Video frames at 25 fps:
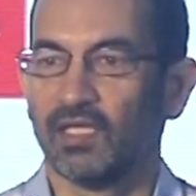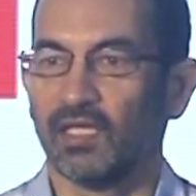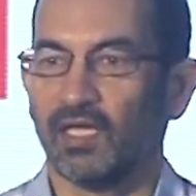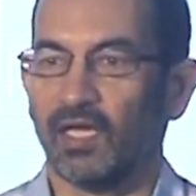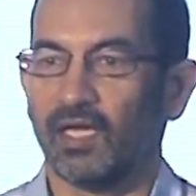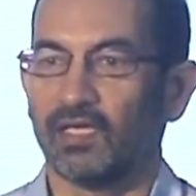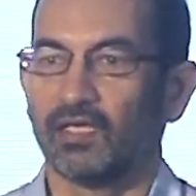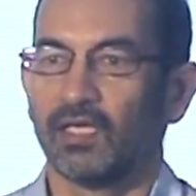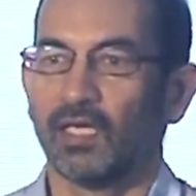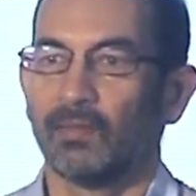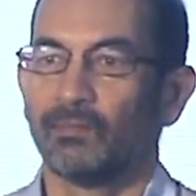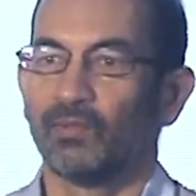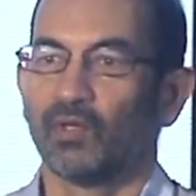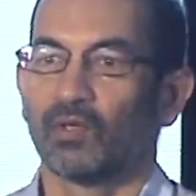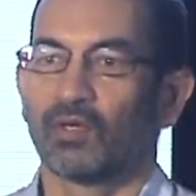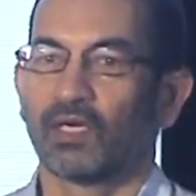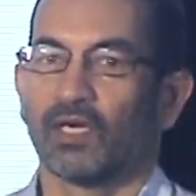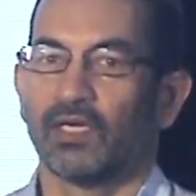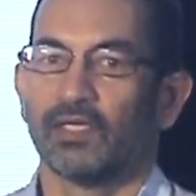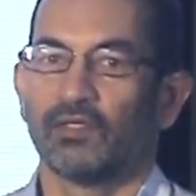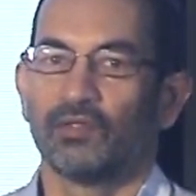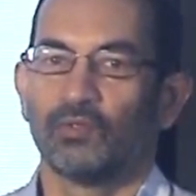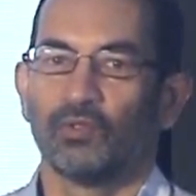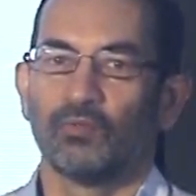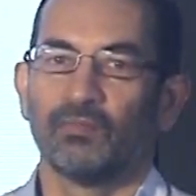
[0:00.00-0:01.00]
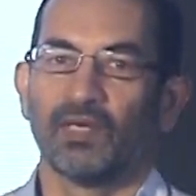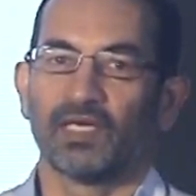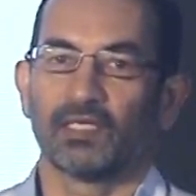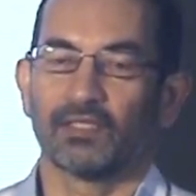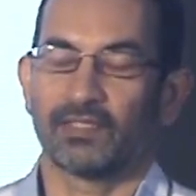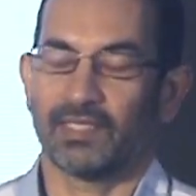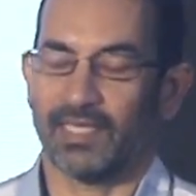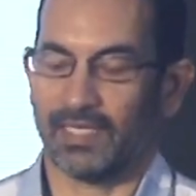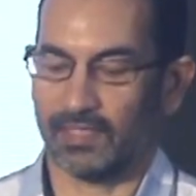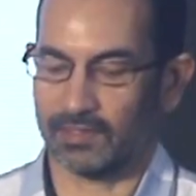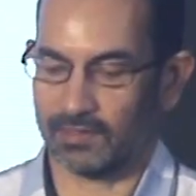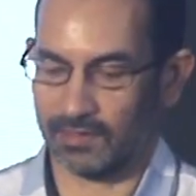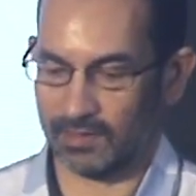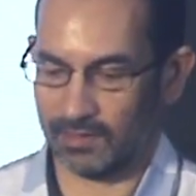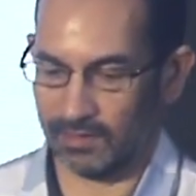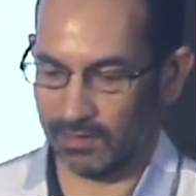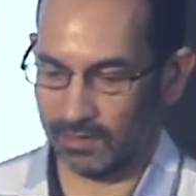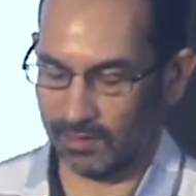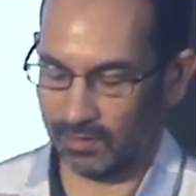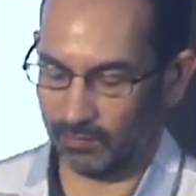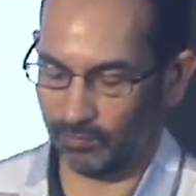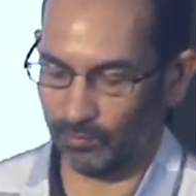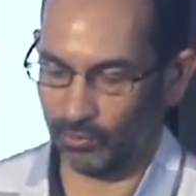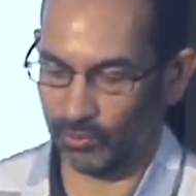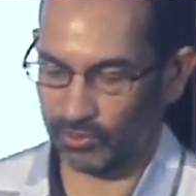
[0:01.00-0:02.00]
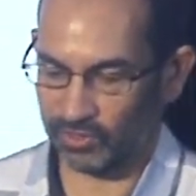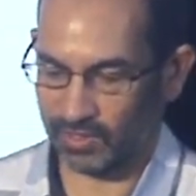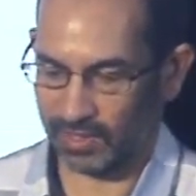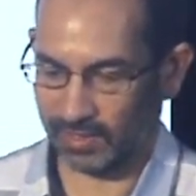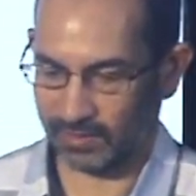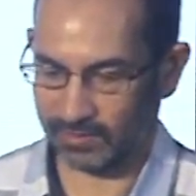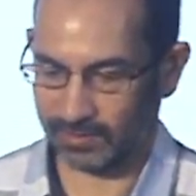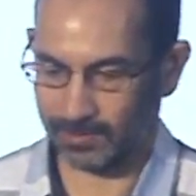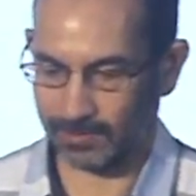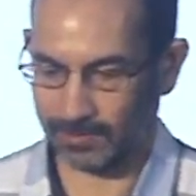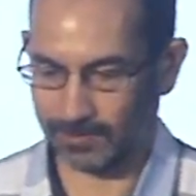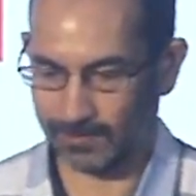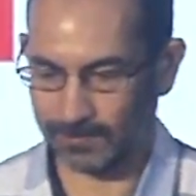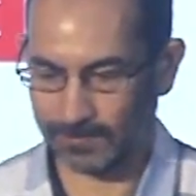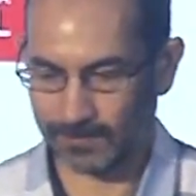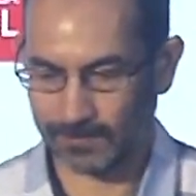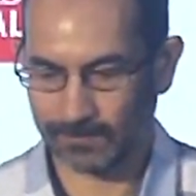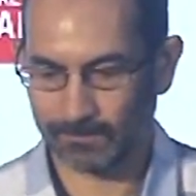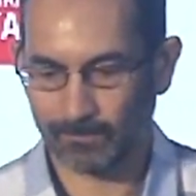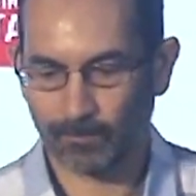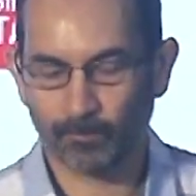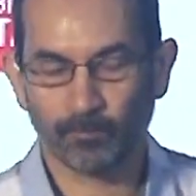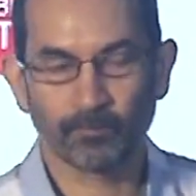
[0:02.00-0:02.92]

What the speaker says: and help your client do better post-tax returns.